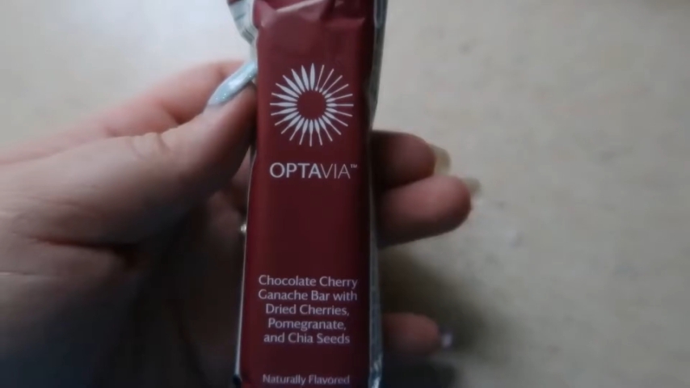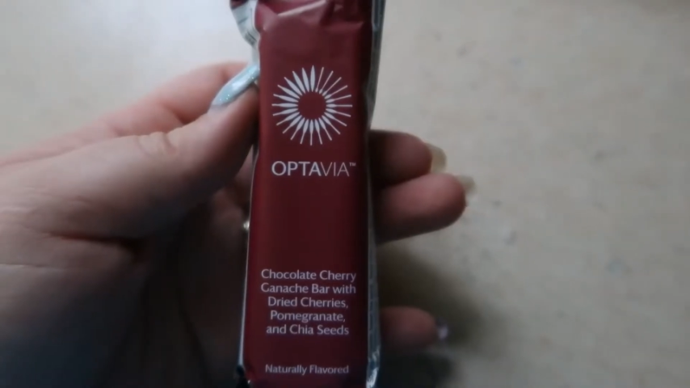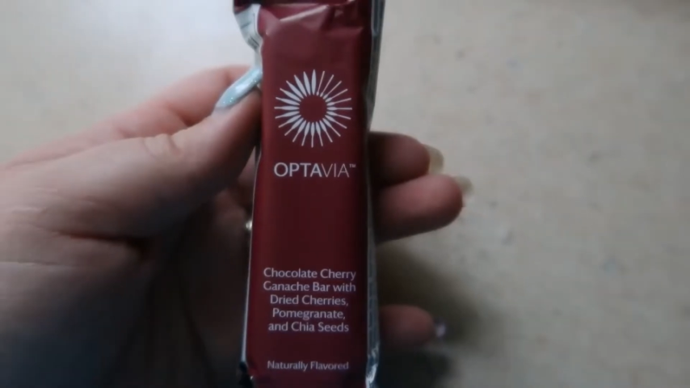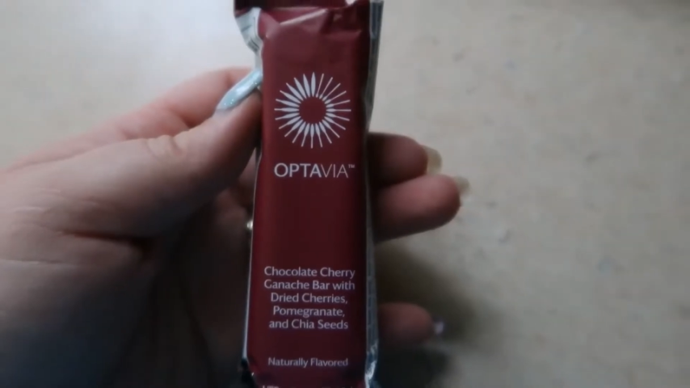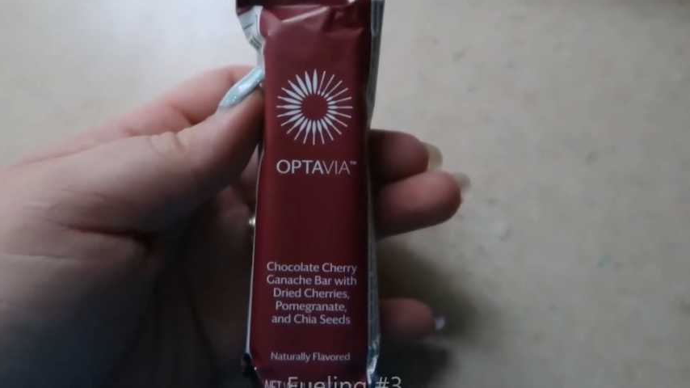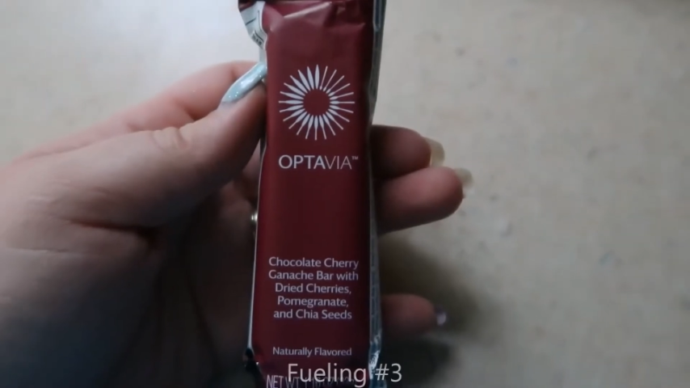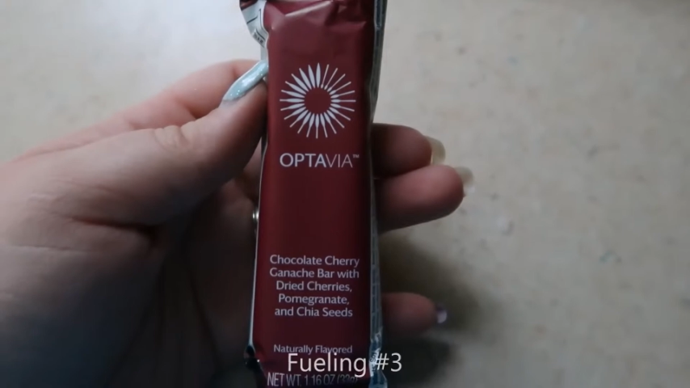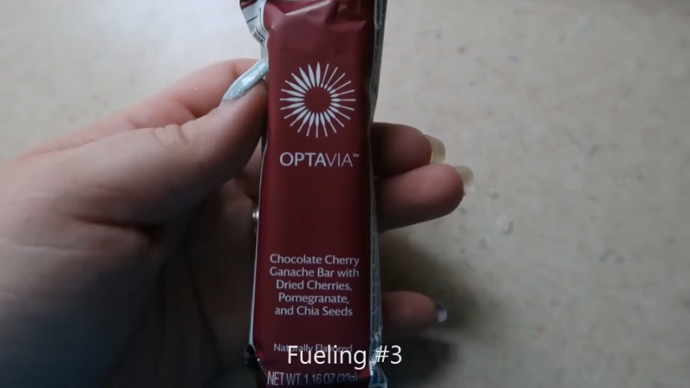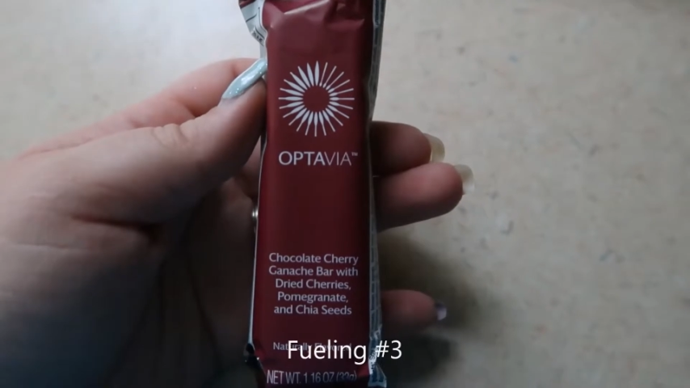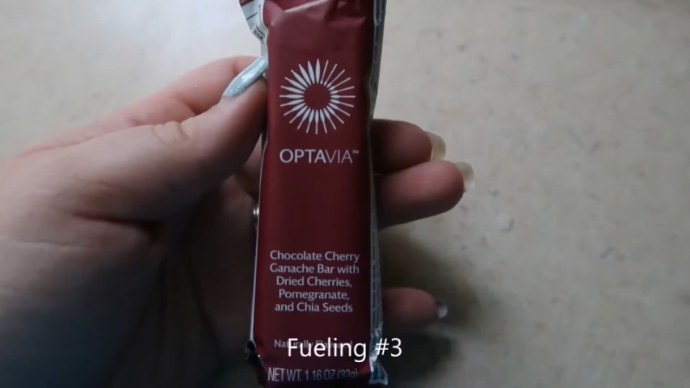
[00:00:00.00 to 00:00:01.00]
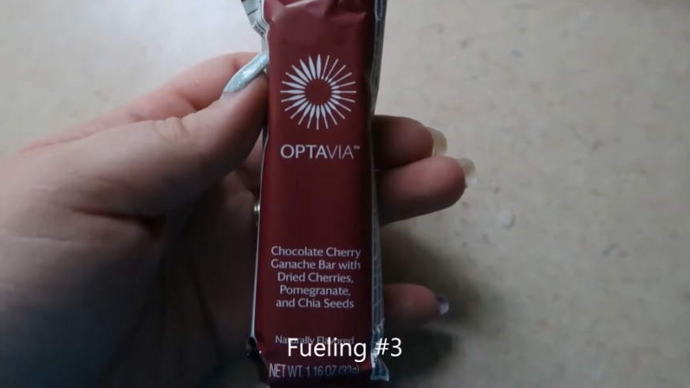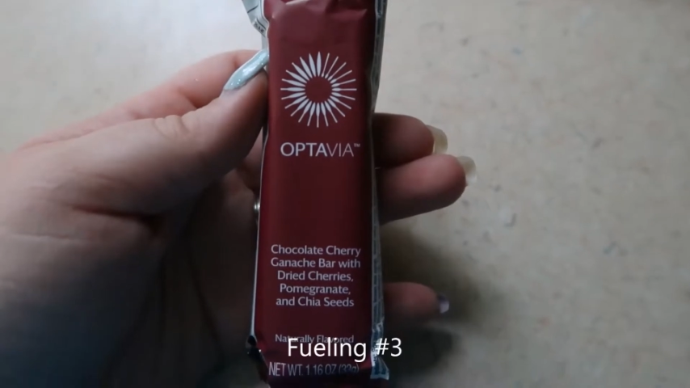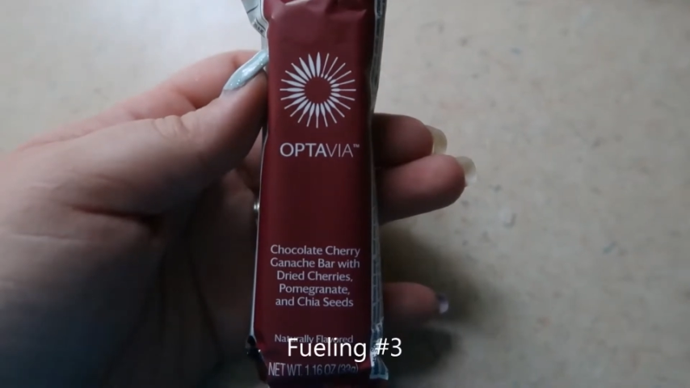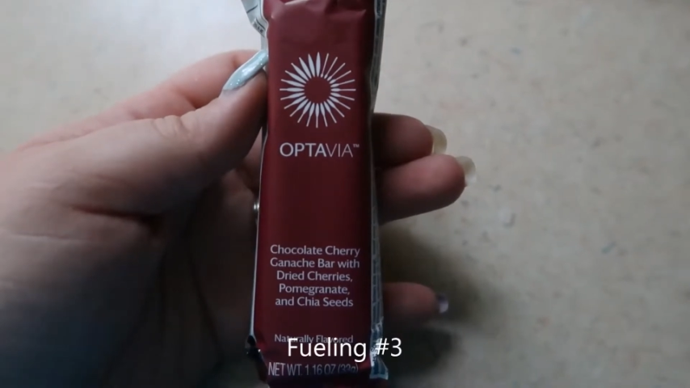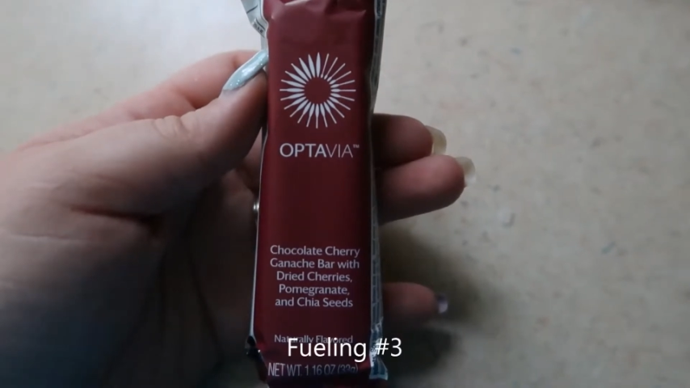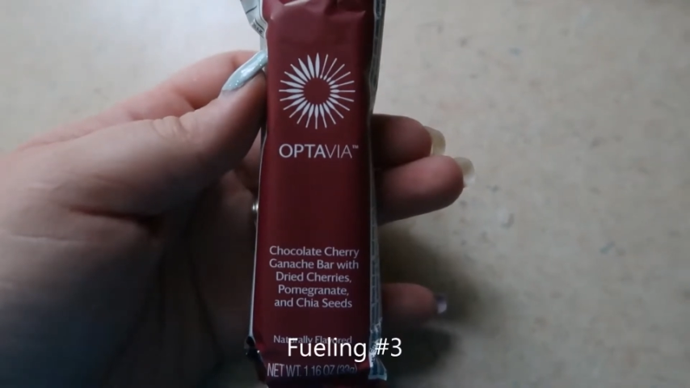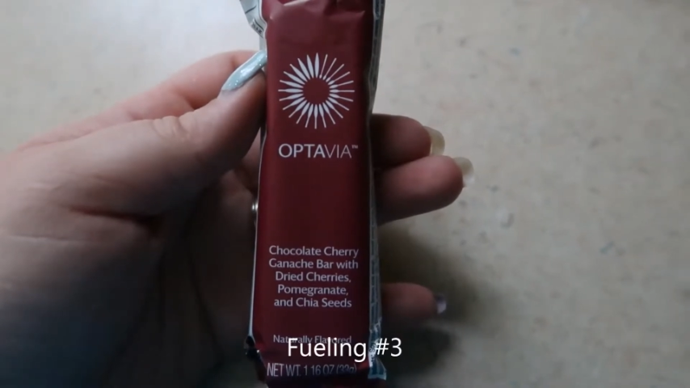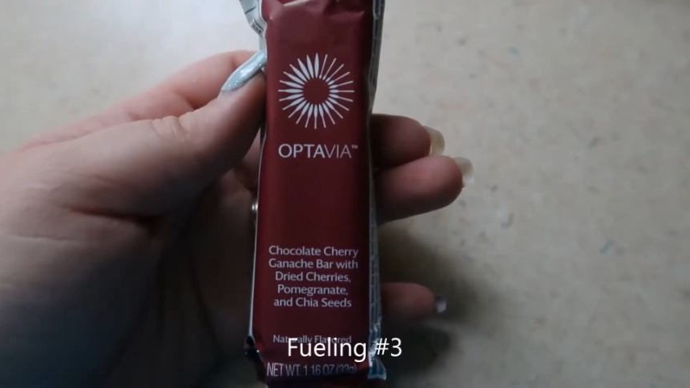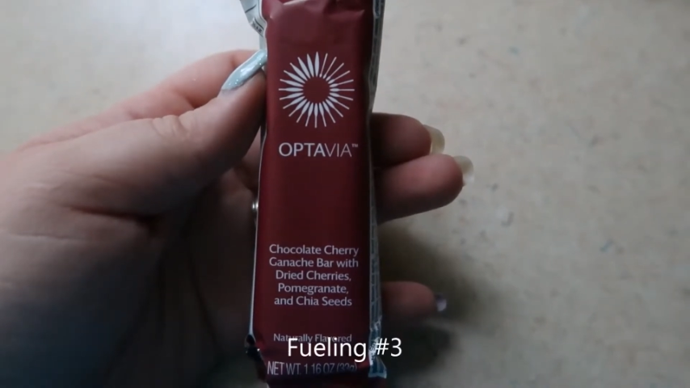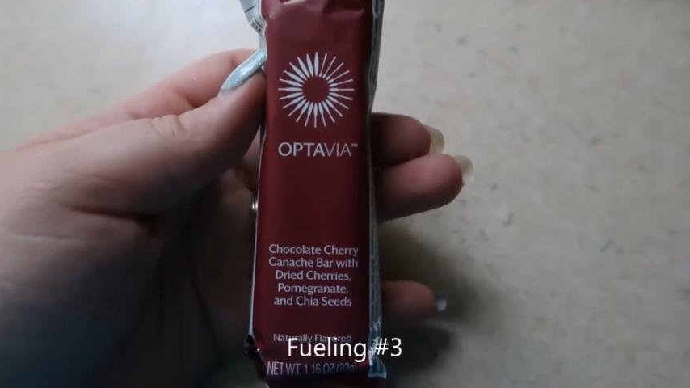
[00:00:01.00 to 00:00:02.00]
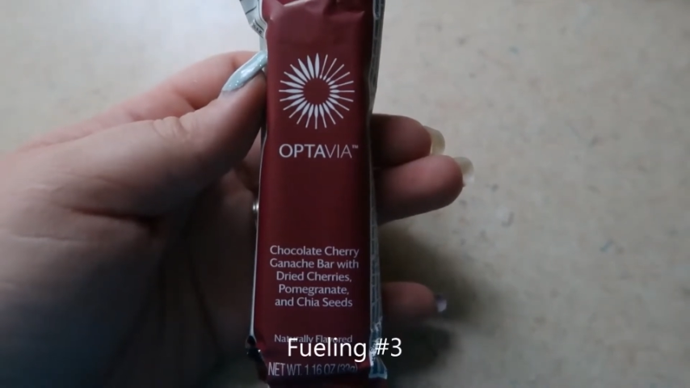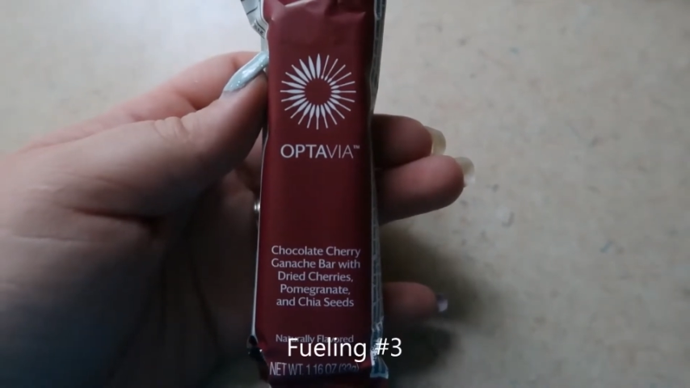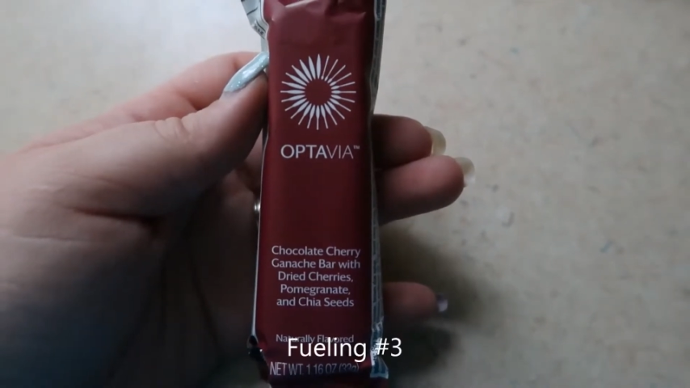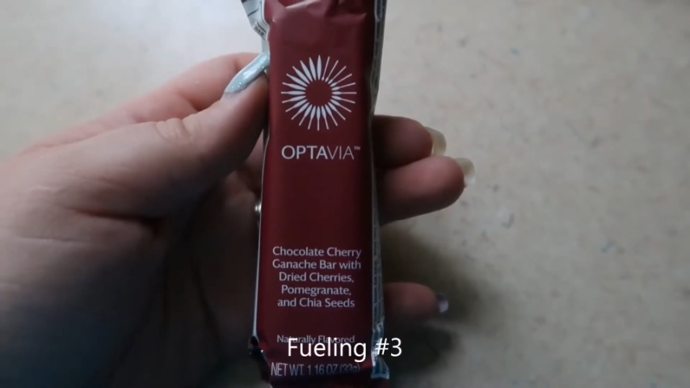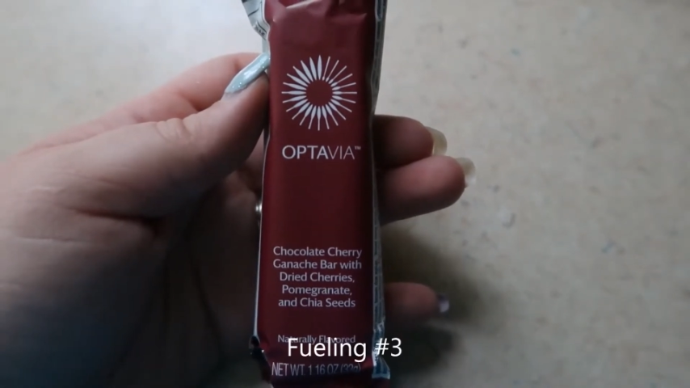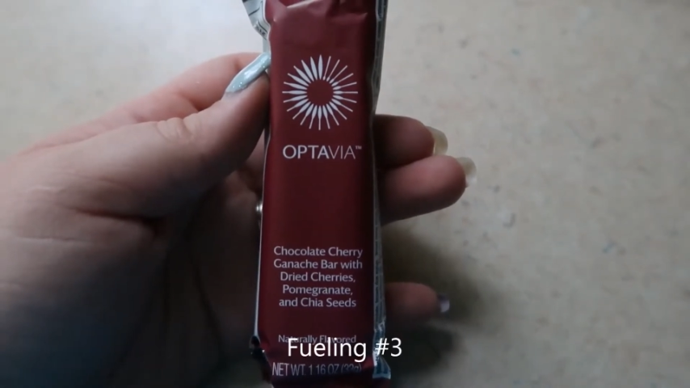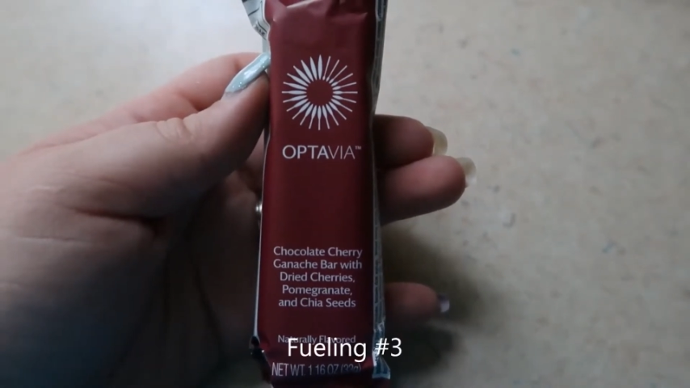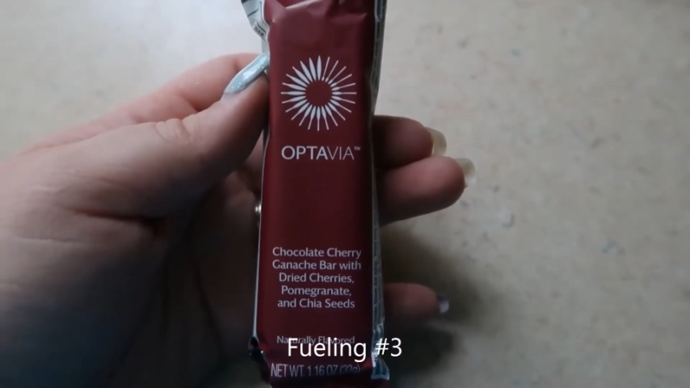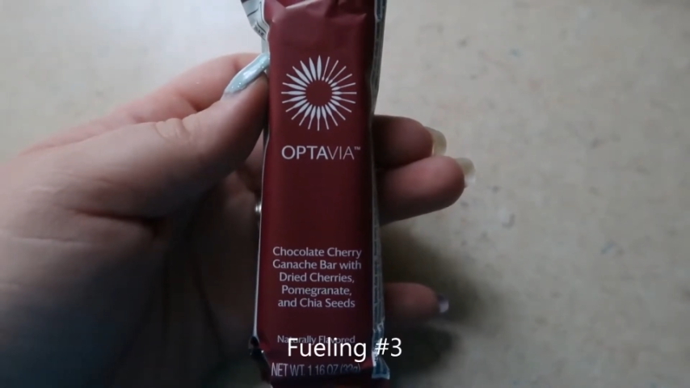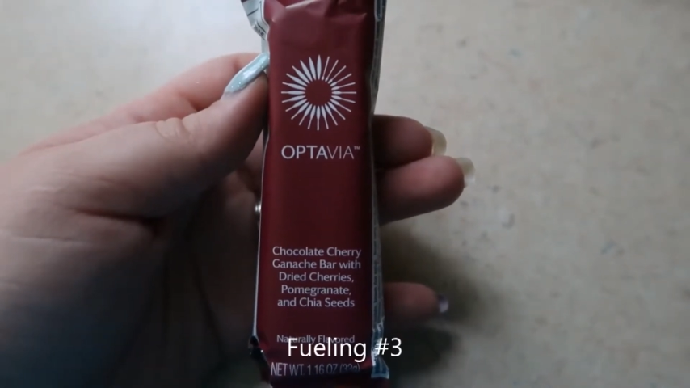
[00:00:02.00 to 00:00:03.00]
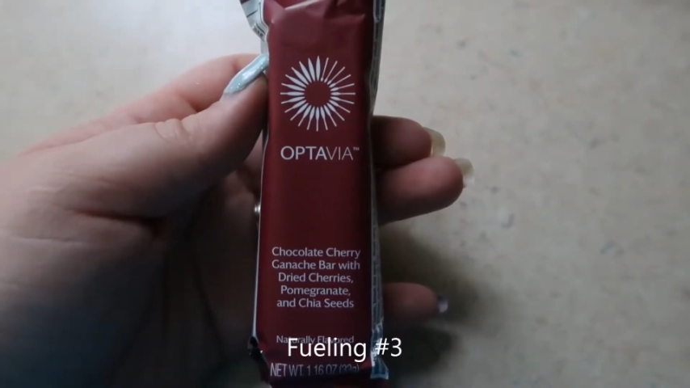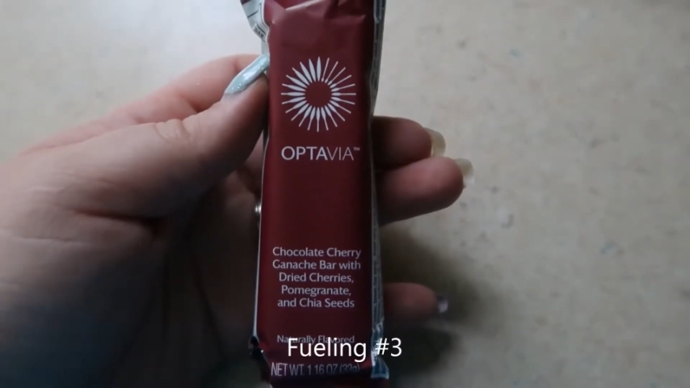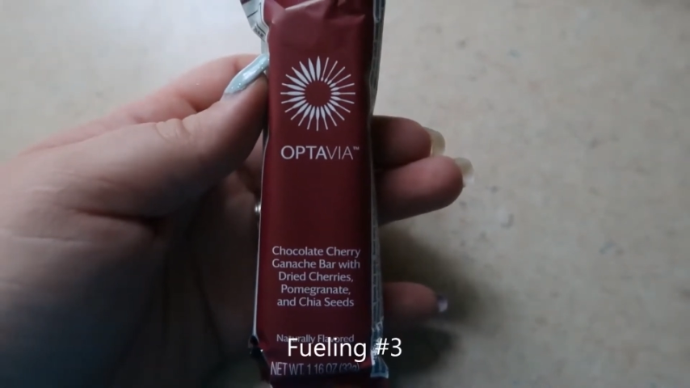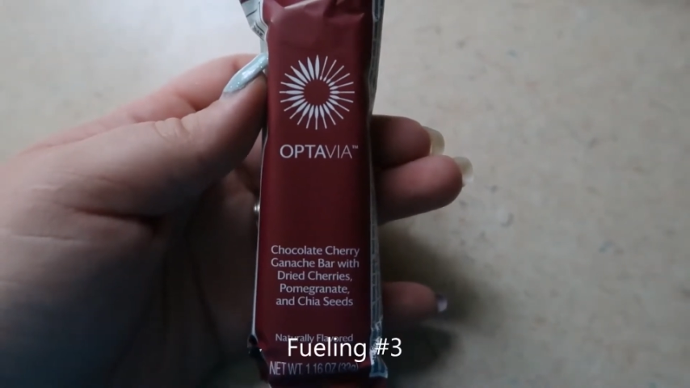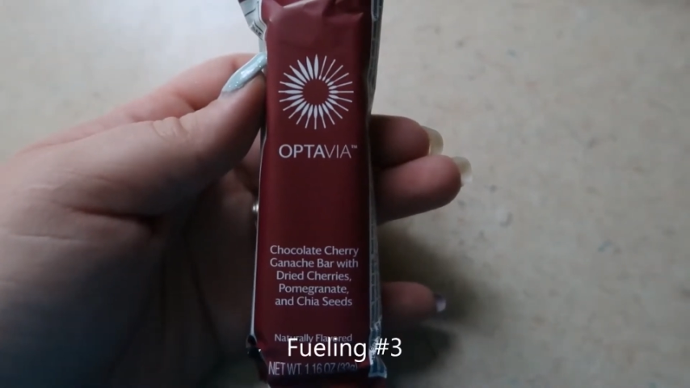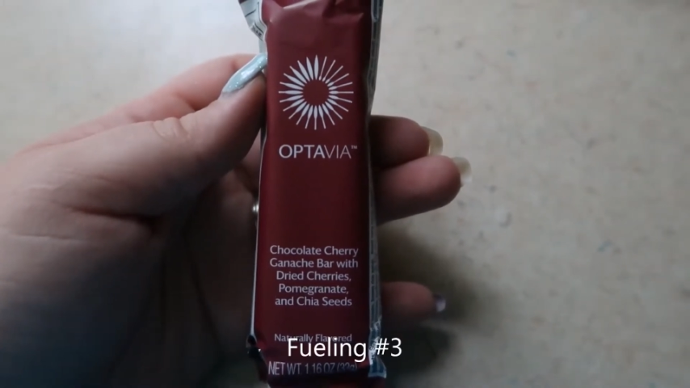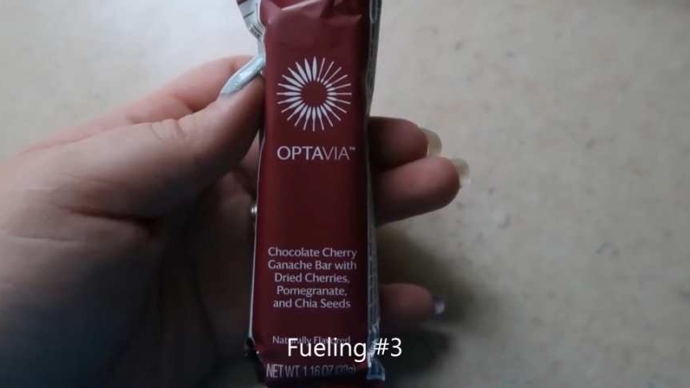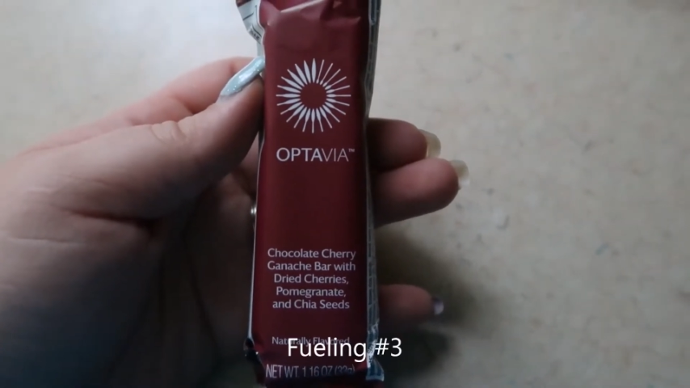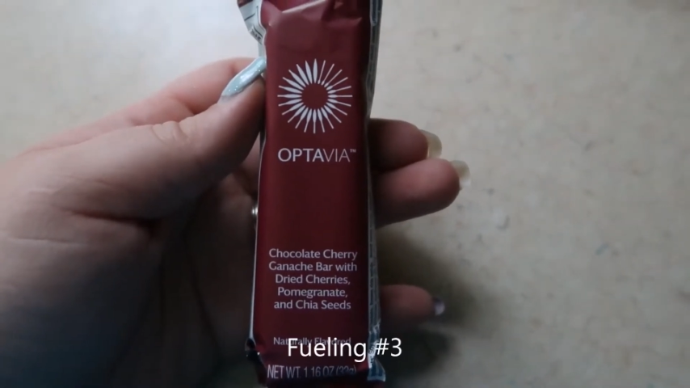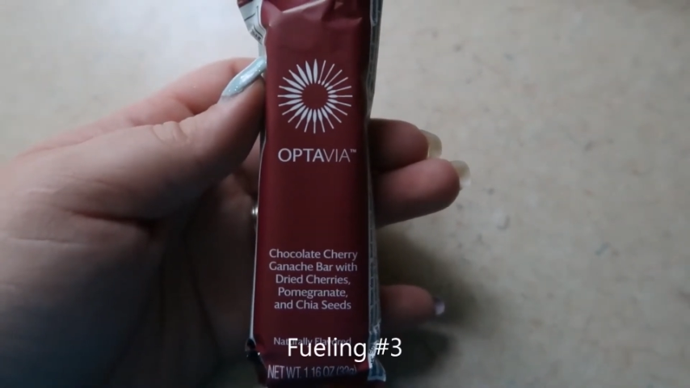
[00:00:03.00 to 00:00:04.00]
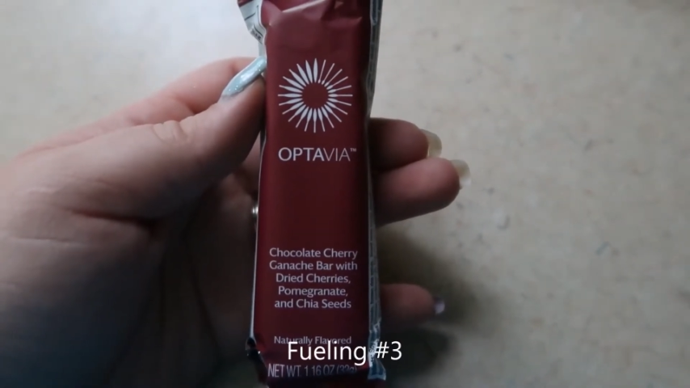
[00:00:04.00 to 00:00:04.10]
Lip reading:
Nobody's mouth can be seen.